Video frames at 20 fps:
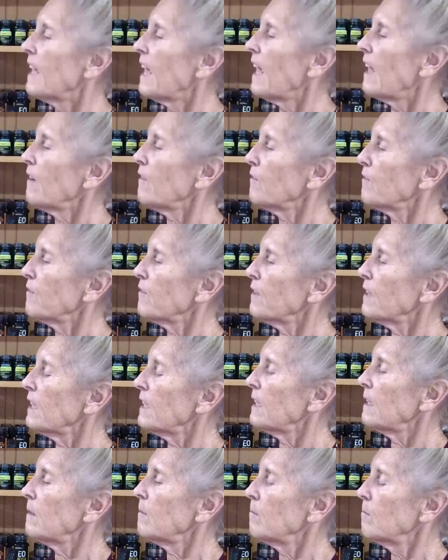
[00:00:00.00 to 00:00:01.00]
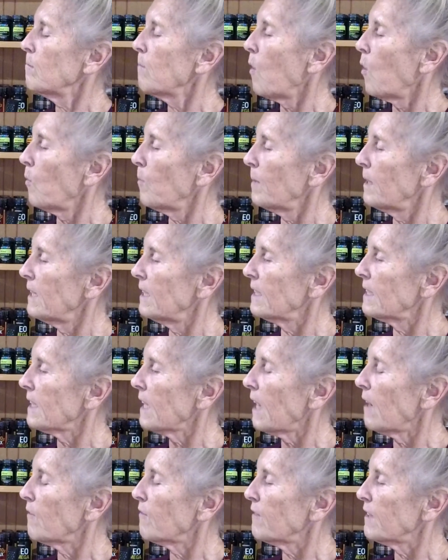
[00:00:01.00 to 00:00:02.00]
every moment,
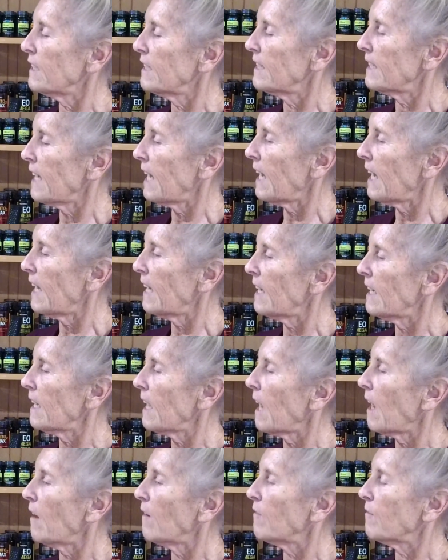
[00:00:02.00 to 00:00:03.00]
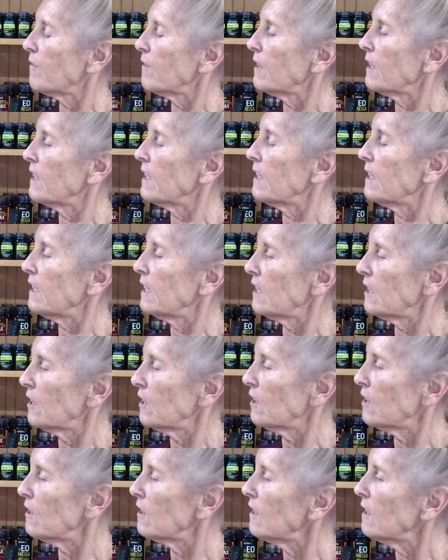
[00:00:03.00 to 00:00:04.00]
every day, every
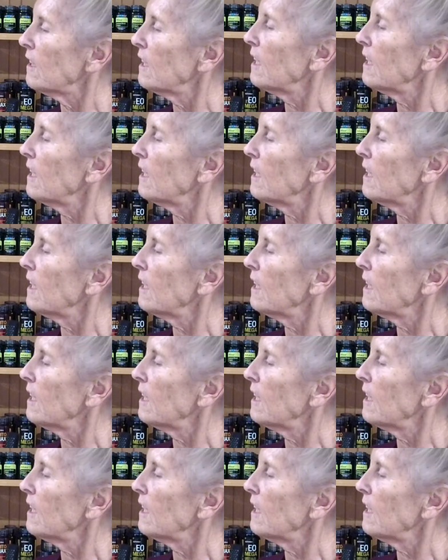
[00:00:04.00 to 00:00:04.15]
year,